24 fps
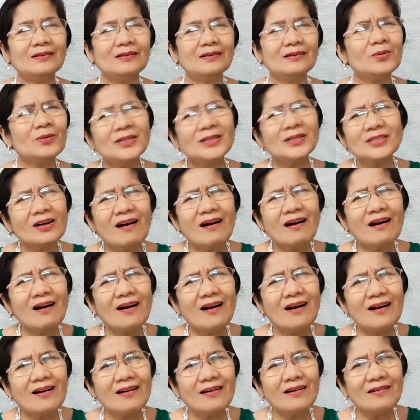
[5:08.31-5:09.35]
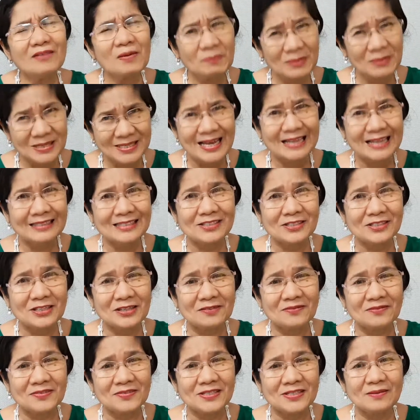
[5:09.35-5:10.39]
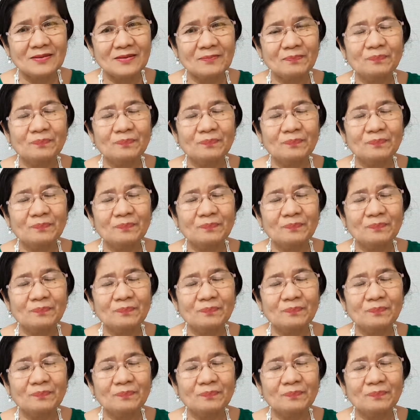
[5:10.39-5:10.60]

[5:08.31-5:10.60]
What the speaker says: what are representatives?